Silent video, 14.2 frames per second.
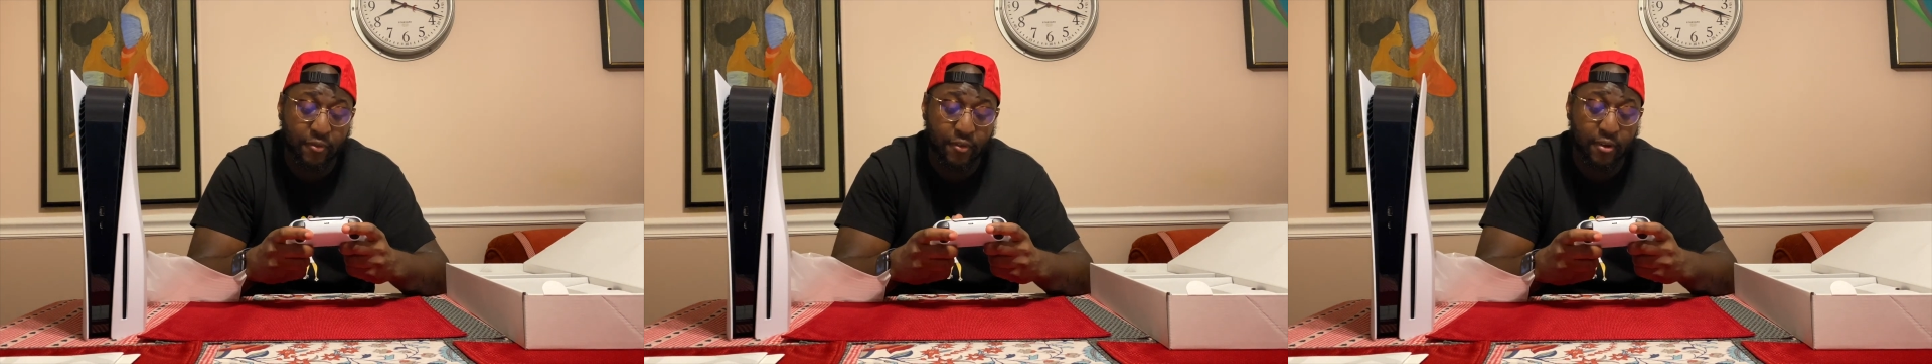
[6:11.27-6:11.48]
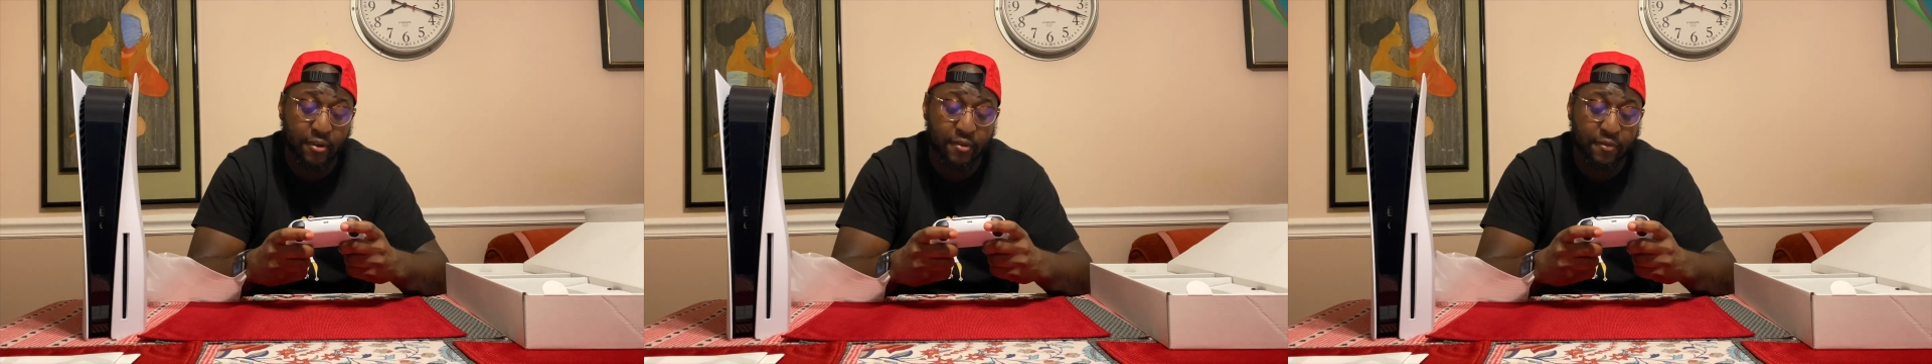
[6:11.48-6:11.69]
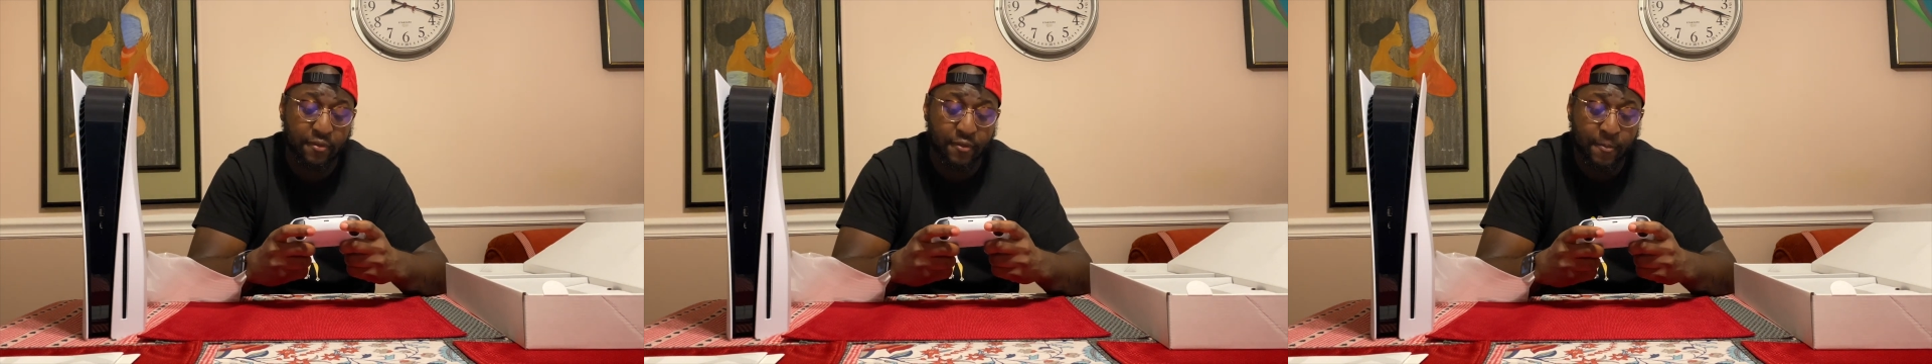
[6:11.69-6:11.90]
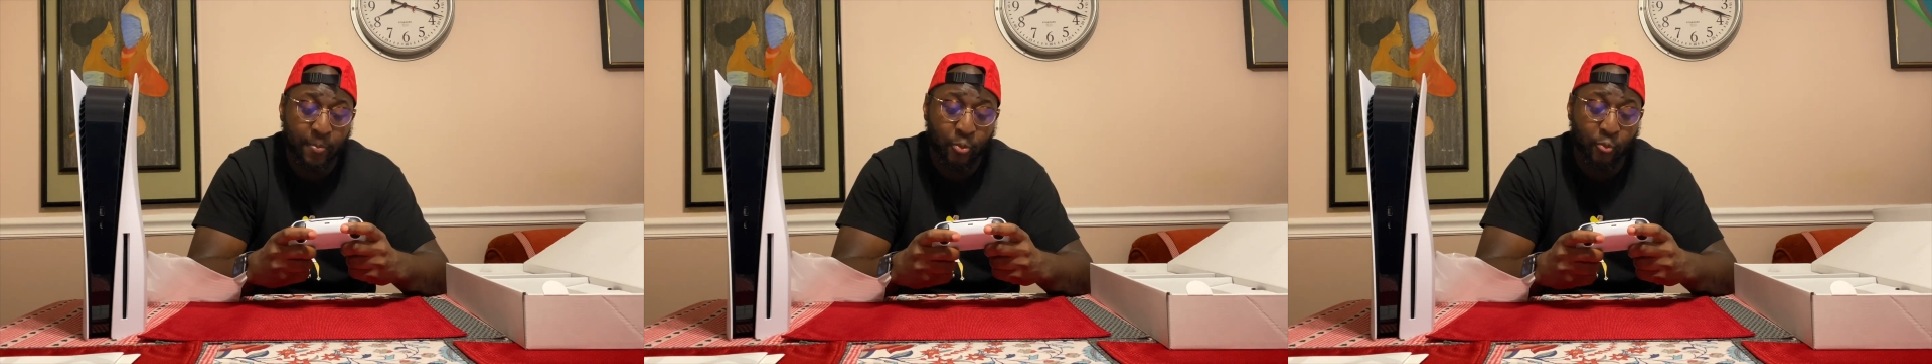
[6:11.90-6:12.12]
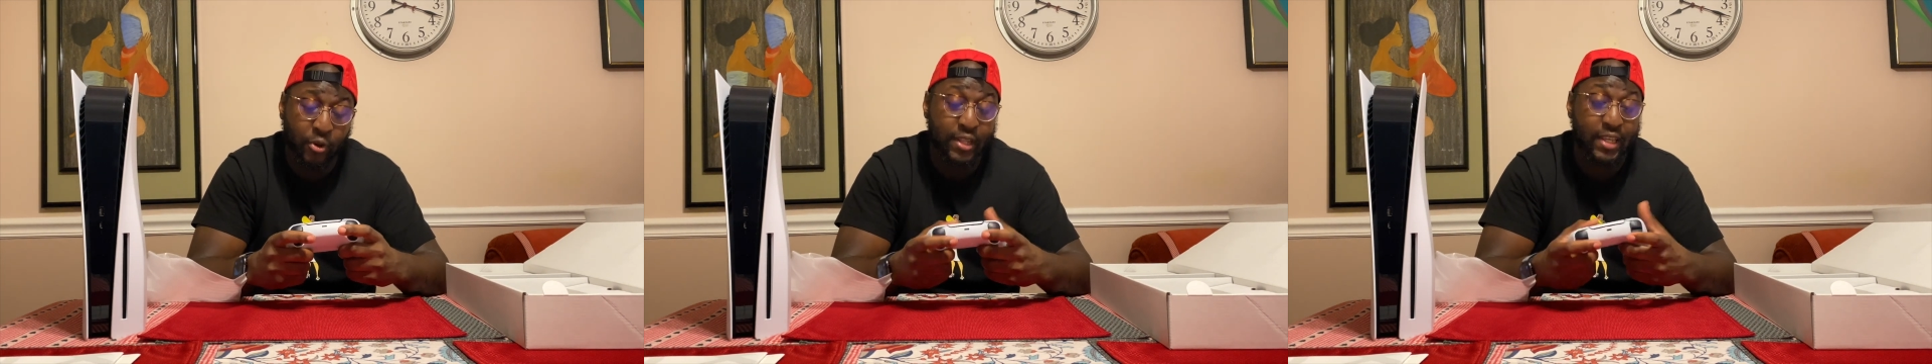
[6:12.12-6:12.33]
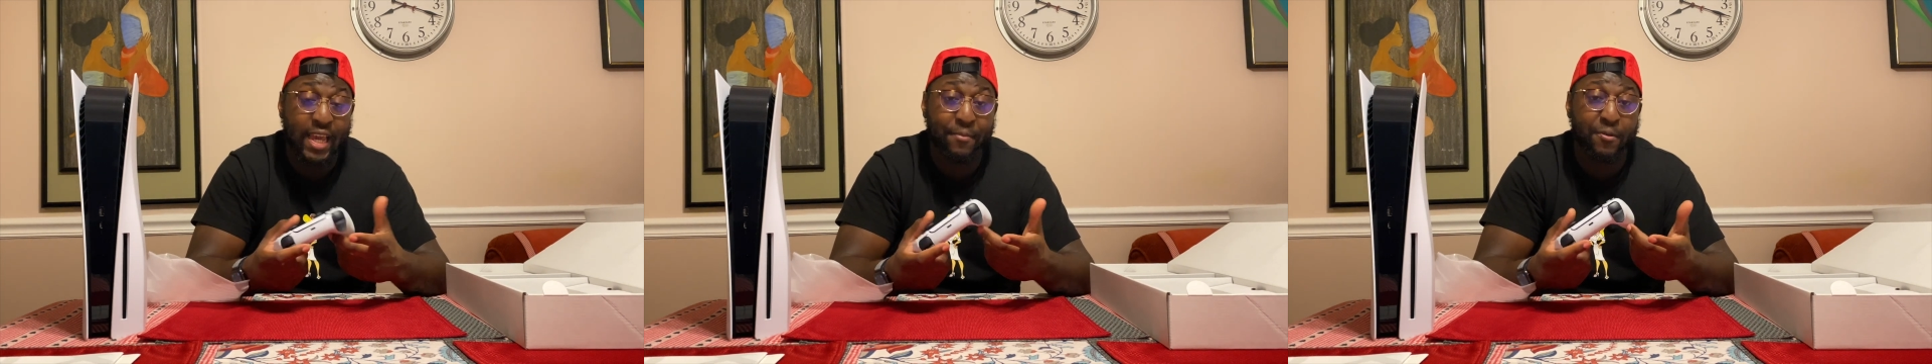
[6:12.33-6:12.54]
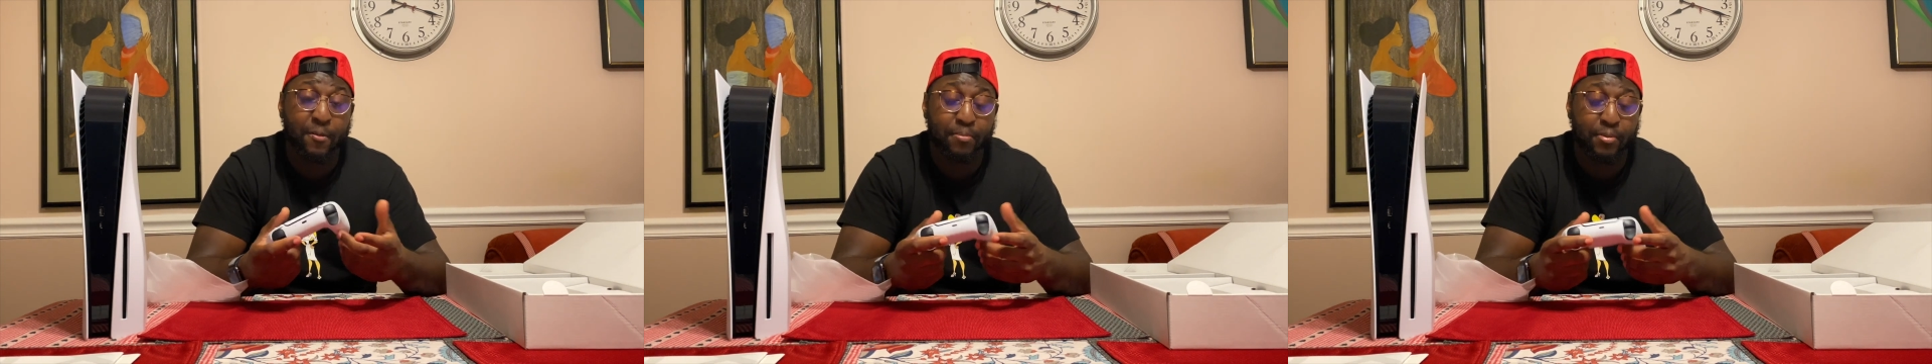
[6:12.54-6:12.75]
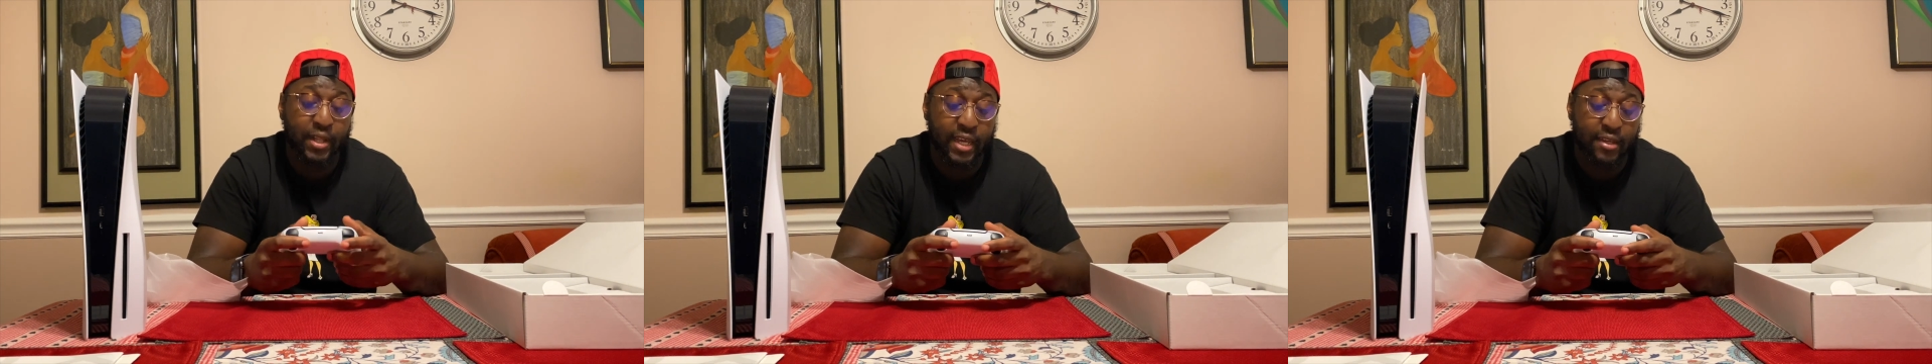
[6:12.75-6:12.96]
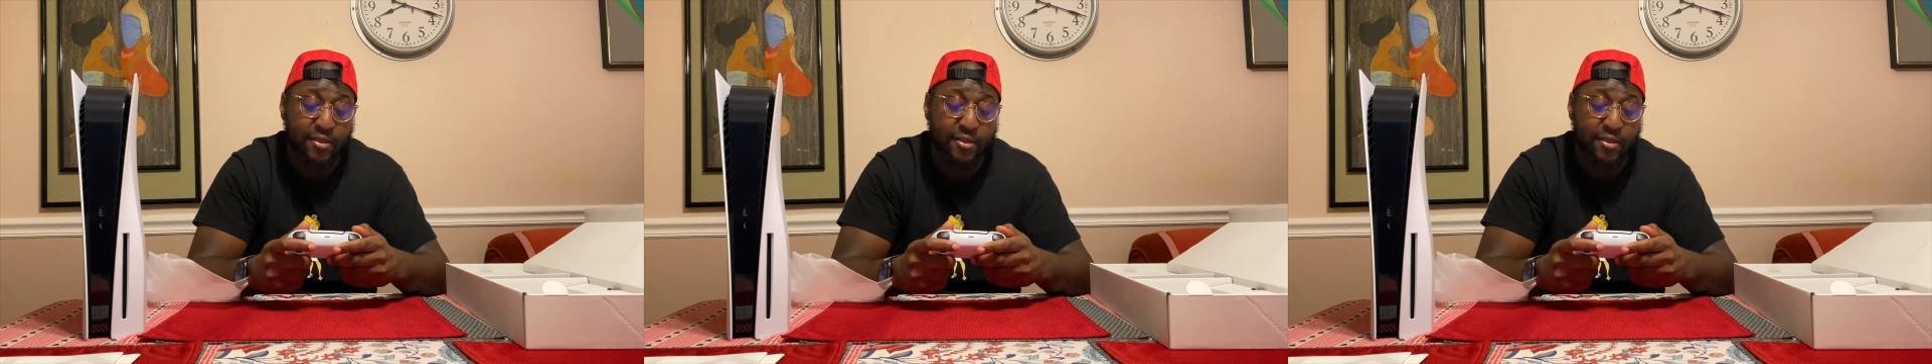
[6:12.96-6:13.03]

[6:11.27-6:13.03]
of what game you're playing.